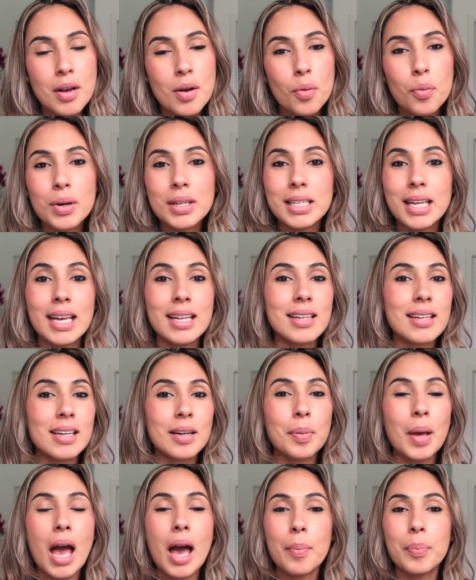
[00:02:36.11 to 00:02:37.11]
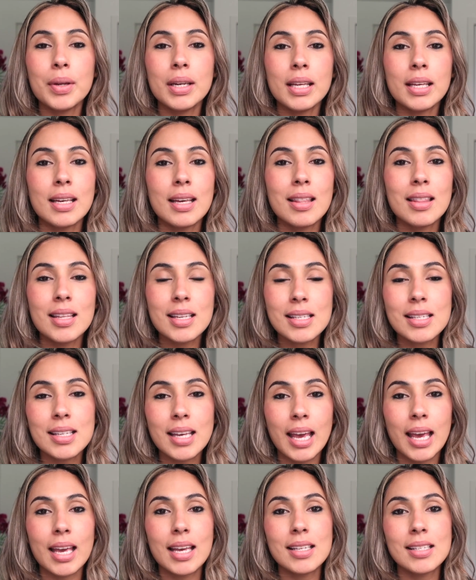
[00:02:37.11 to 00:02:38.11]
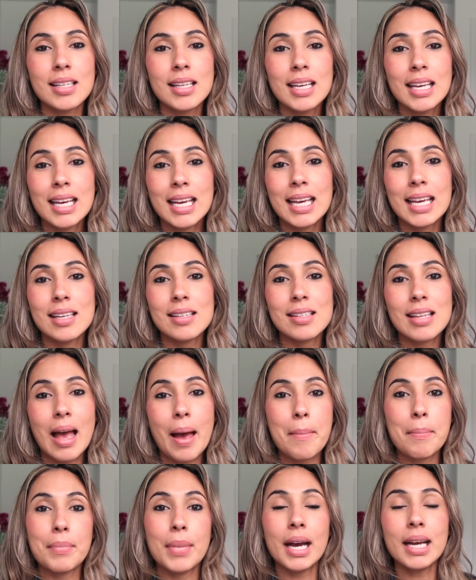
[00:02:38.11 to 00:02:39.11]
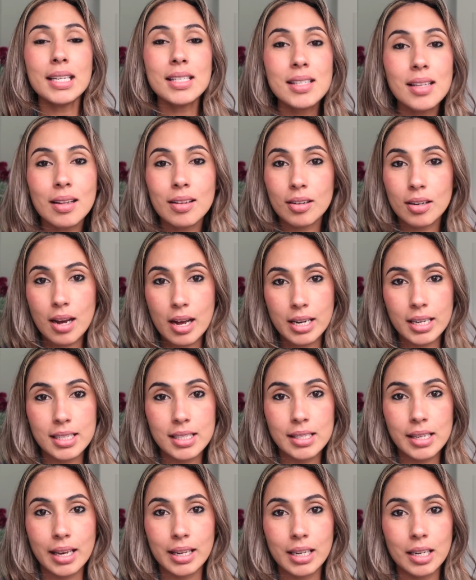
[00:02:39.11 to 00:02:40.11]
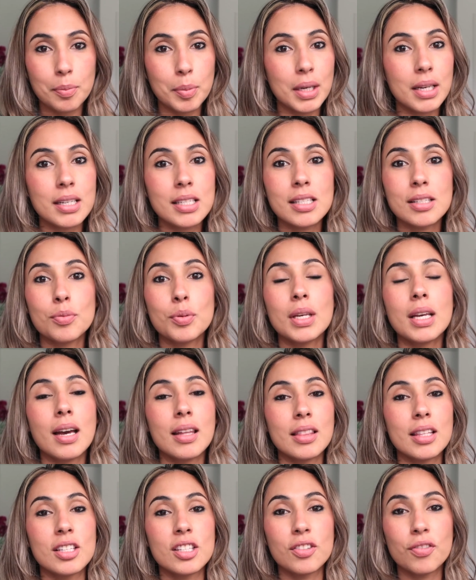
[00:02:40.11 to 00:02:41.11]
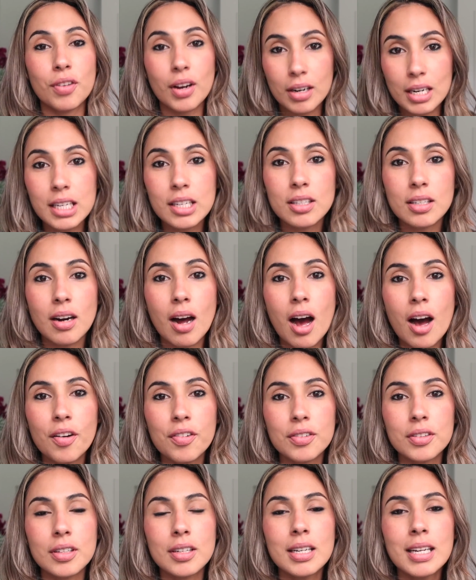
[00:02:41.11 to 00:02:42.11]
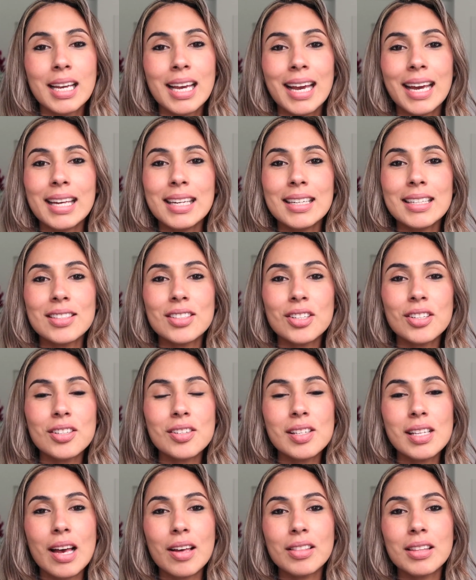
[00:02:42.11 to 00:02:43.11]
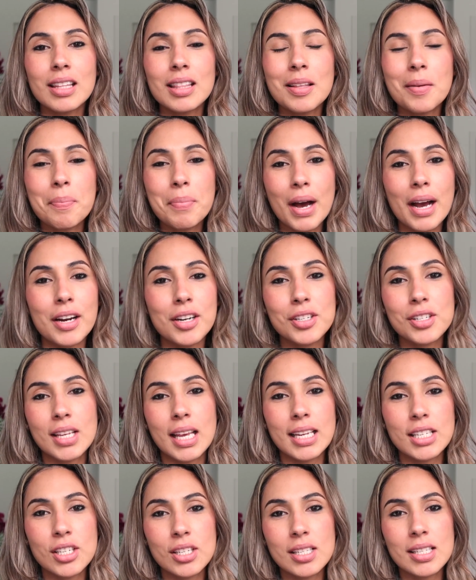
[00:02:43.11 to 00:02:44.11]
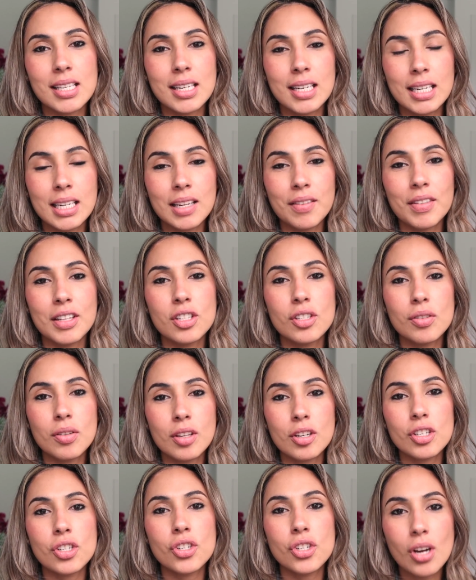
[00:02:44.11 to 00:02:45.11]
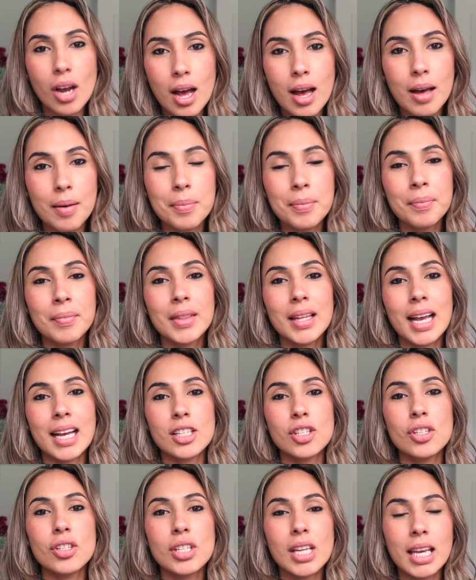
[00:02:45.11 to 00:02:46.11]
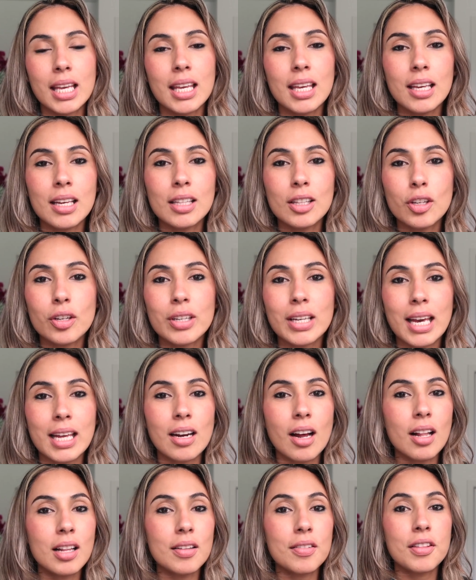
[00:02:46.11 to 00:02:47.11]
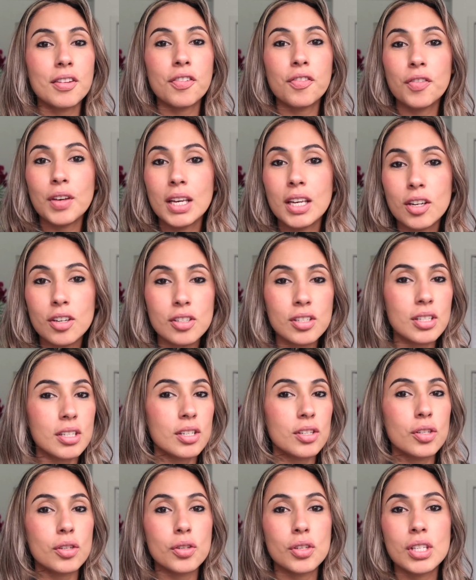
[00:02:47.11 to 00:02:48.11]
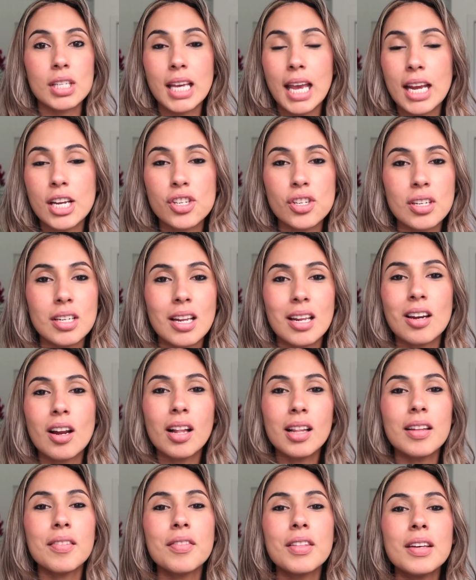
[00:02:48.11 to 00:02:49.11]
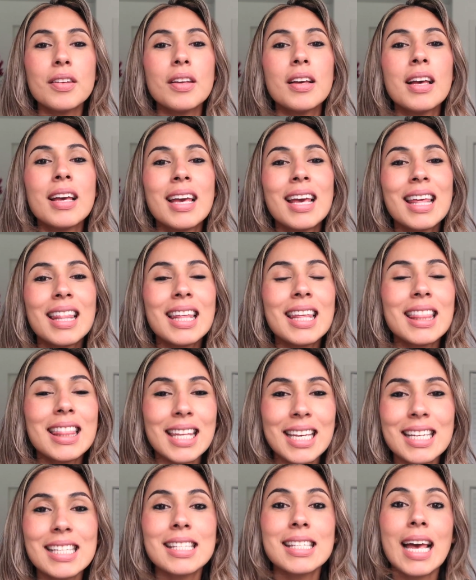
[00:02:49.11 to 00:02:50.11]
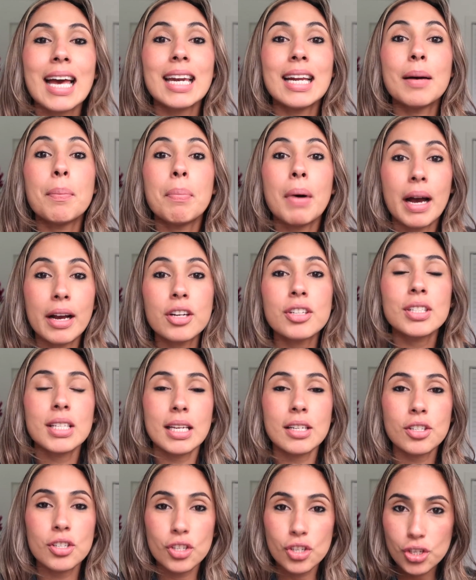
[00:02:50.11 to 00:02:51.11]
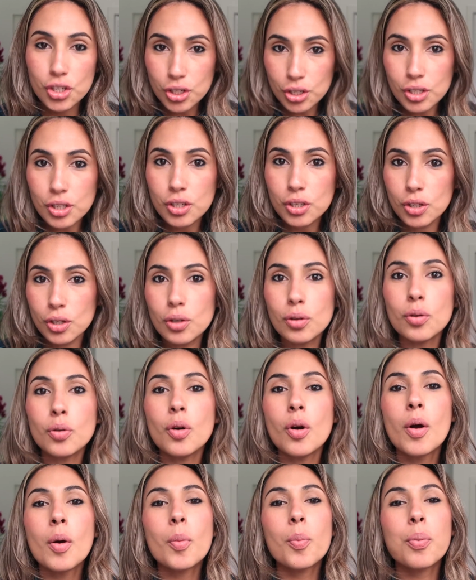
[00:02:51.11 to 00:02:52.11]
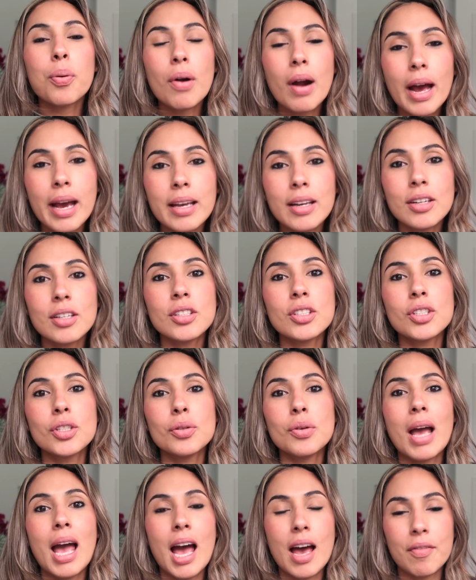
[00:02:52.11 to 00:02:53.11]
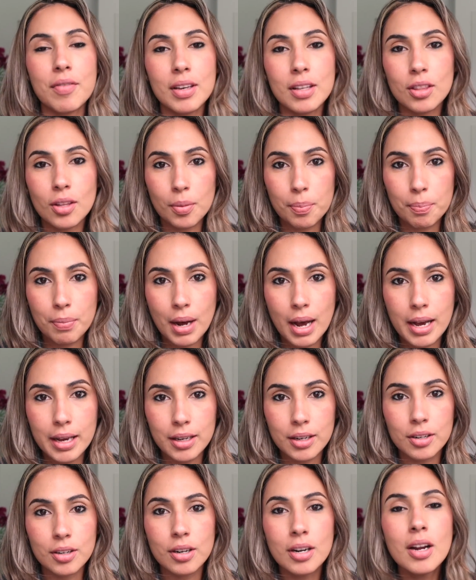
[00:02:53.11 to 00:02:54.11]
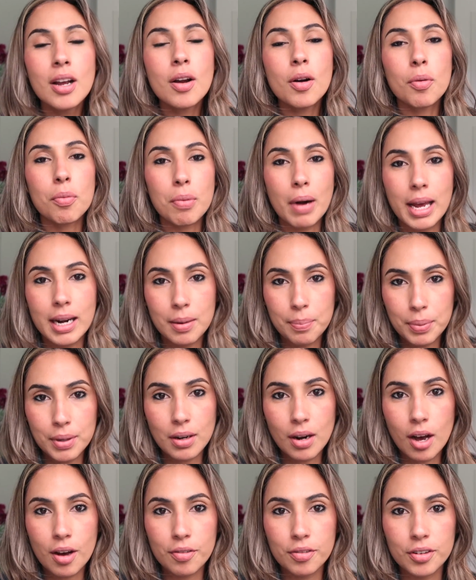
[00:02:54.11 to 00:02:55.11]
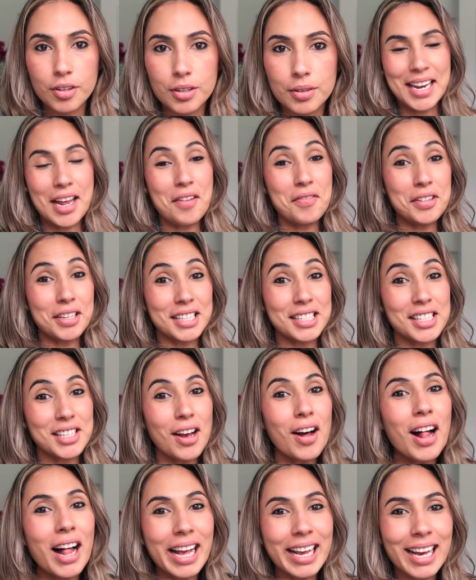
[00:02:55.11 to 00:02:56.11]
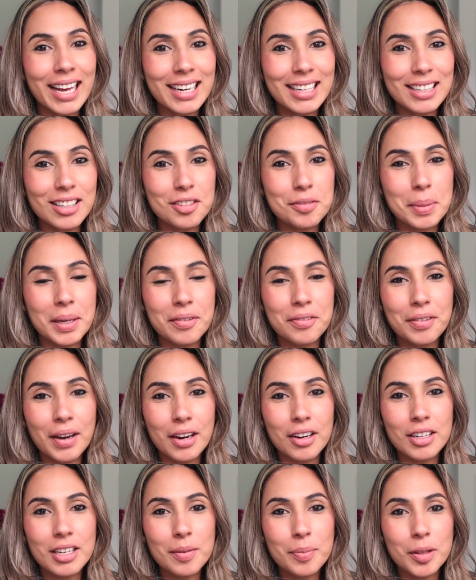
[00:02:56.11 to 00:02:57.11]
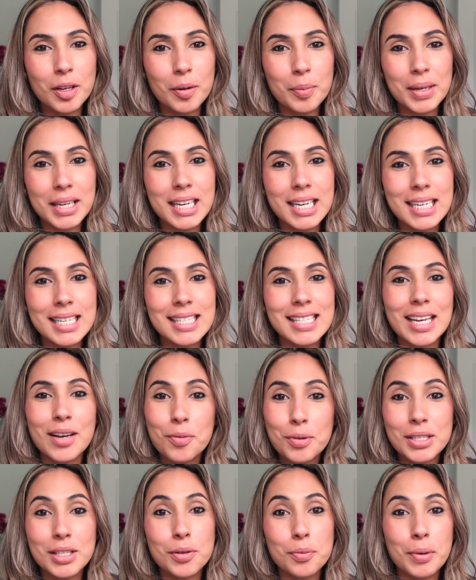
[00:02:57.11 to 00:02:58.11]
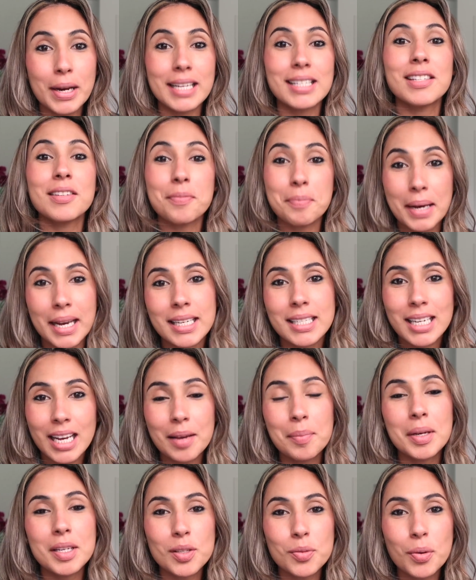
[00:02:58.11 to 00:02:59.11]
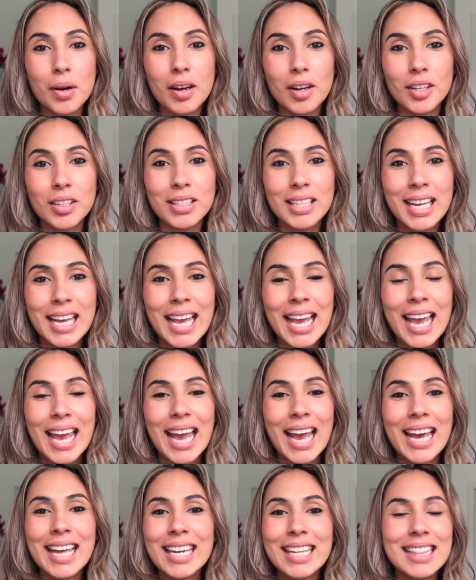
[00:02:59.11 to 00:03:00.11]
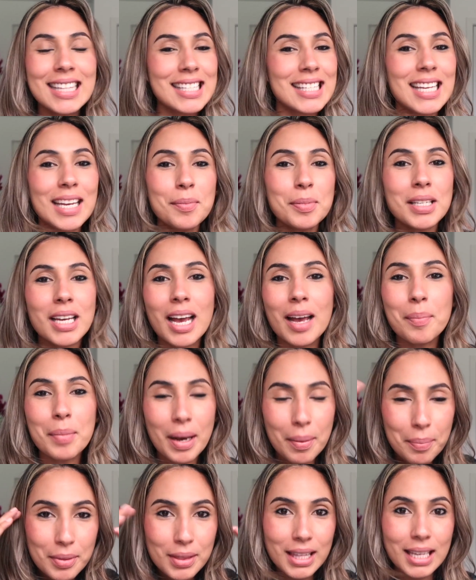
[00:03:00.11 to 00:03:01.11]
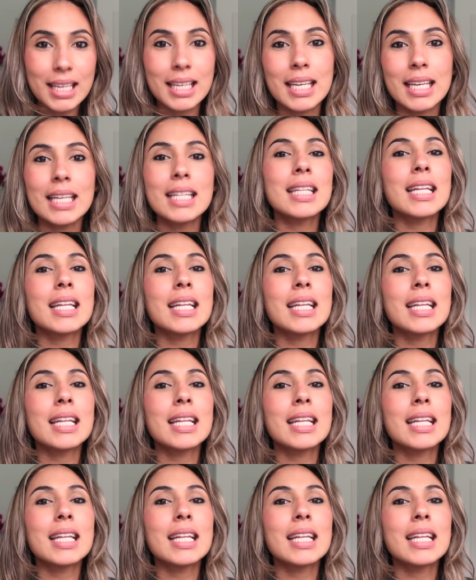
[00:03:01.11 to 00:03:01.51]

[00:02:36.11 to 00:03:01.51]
What ended up happening in this case is that my seller got excited because we got this very good offer and it turns out that the buyer's agent didn't even do their job as to taking a look at all of the figures, the association, and all of the, the things that a buyer's agent should do prior to having their buyer write up an offer. Now, if you can tell, I got a little bit fired up there because it was a waste of my time as well. And at the same time, I'm thinking